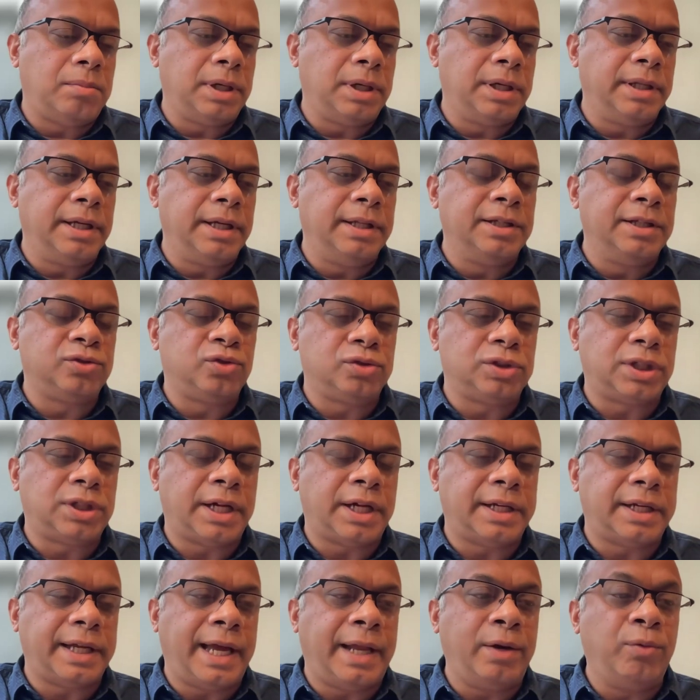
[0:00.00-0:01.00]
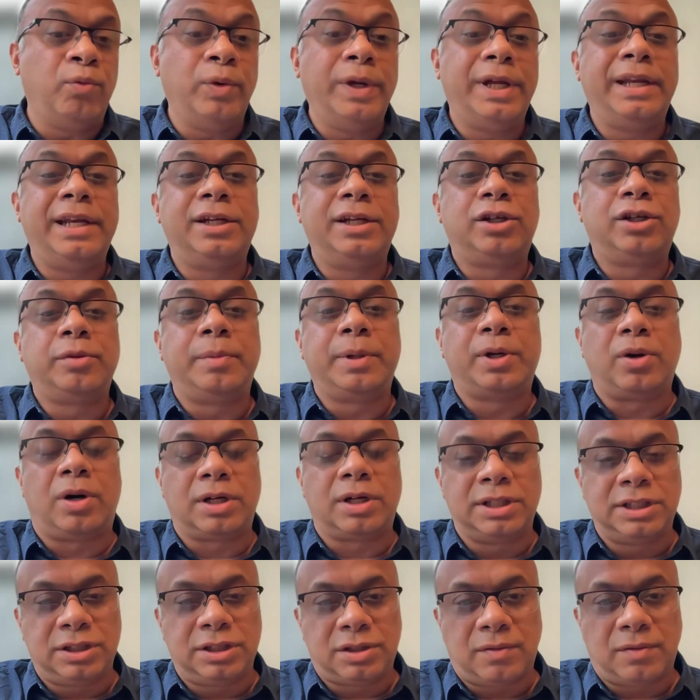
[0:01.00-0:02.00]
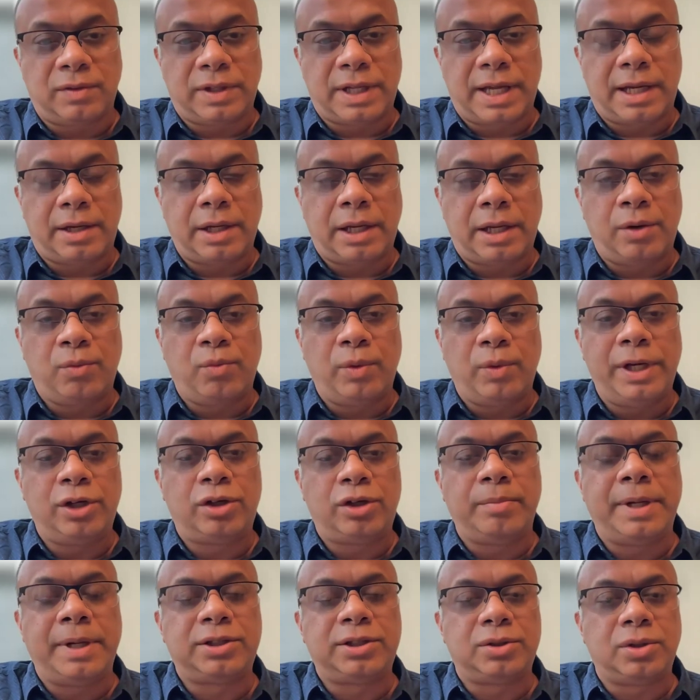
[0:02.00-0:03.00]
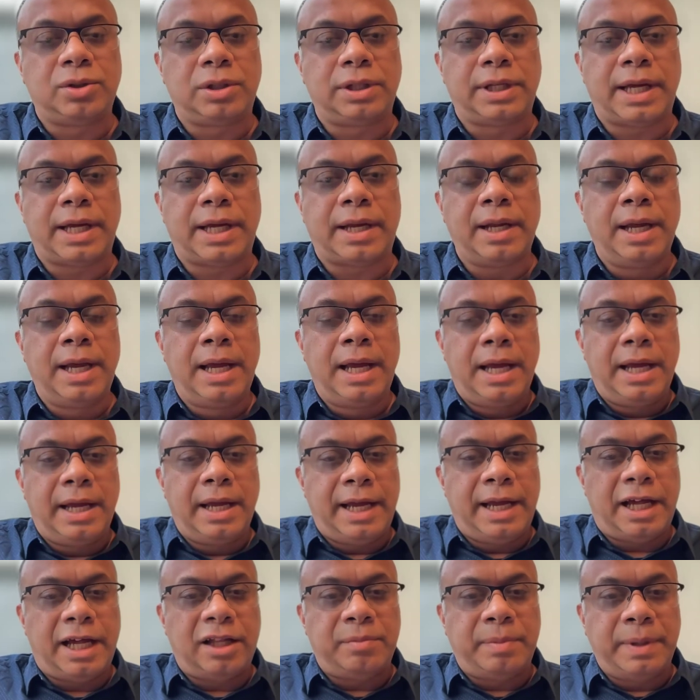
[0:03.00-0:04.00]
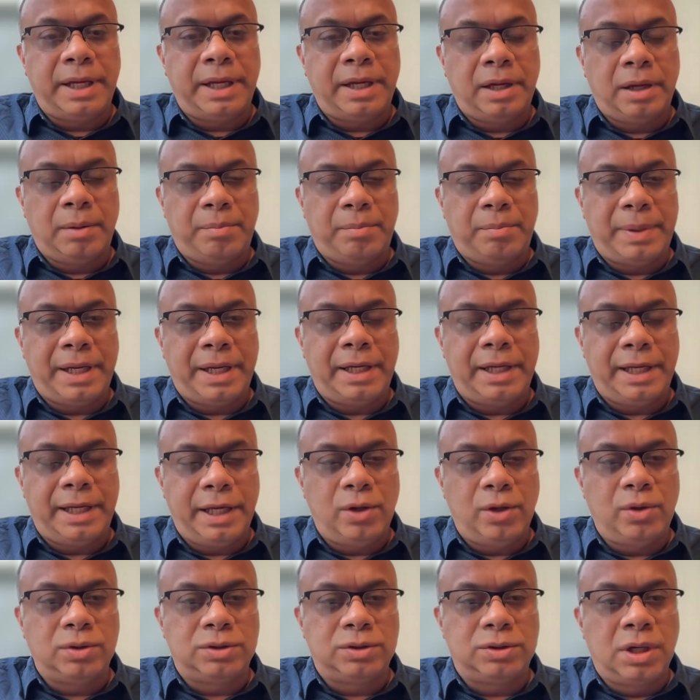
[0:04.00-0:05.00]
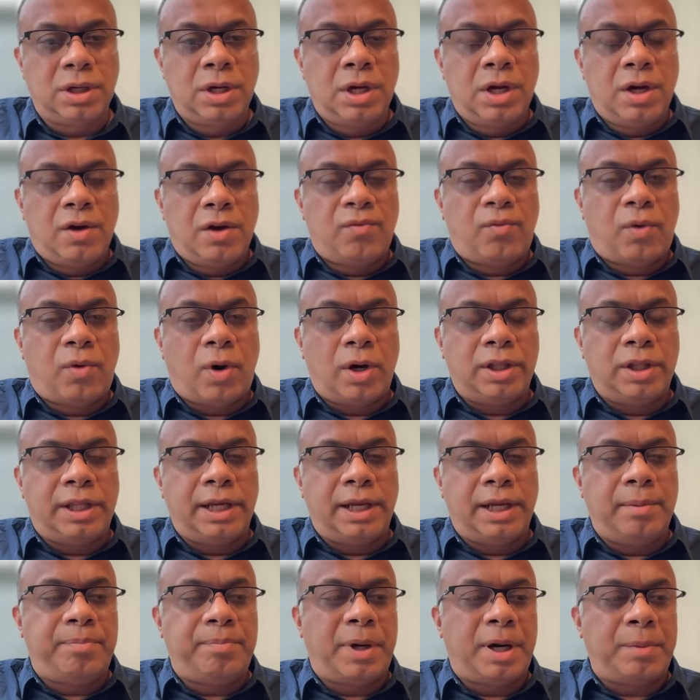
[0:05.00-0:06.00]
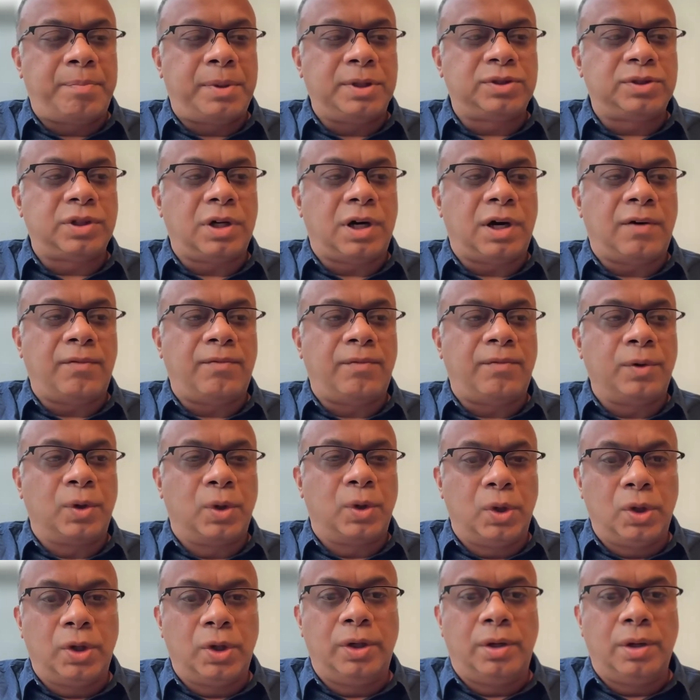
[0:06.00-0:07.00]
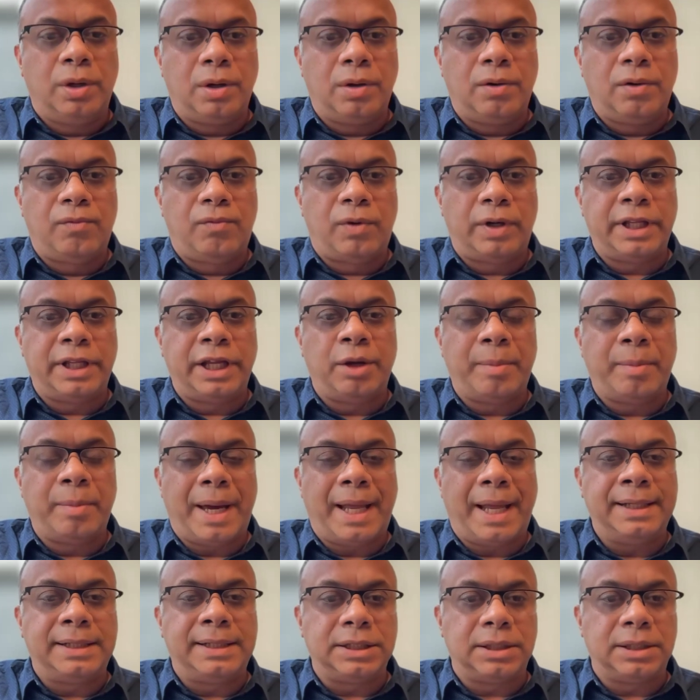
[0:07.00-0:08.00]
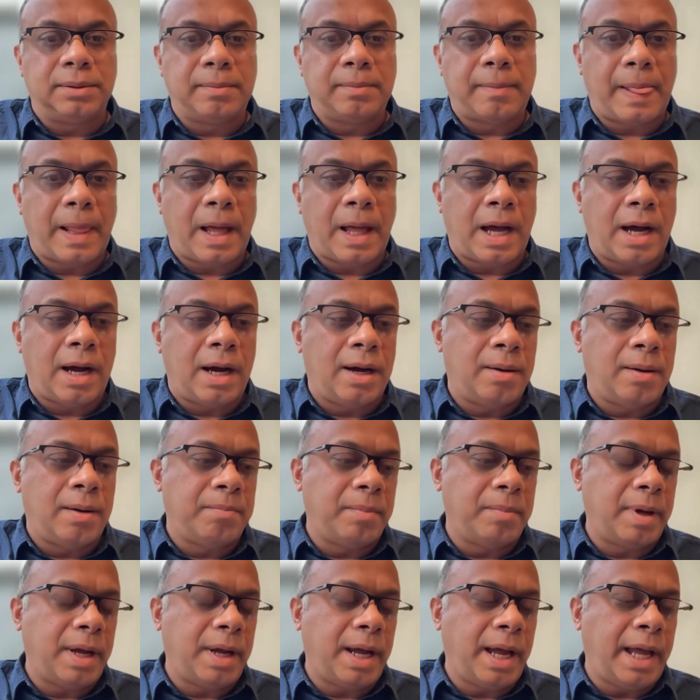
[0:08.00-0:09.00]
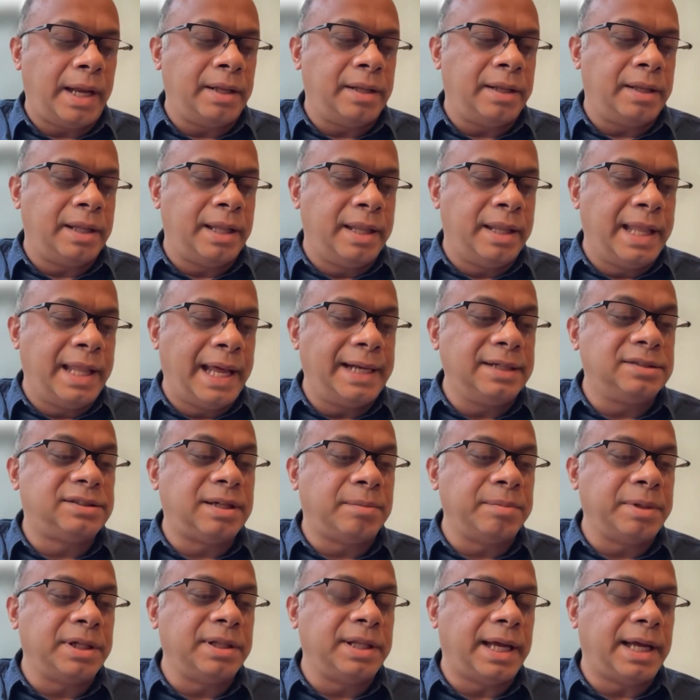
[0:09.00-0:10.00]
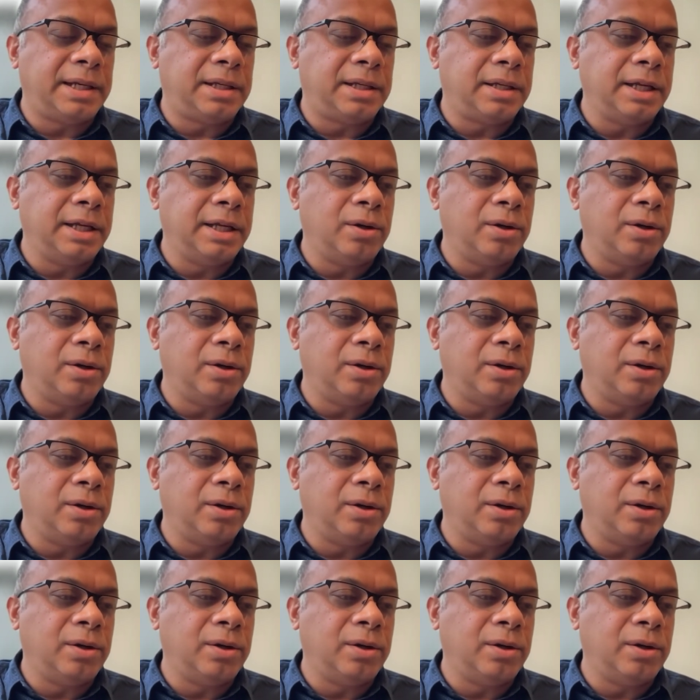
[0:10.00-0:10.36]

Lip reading: in the society, and we need to be cognizant of that, and we need to make sure that AI is being used for the purpose of good for the humanity, and that is something that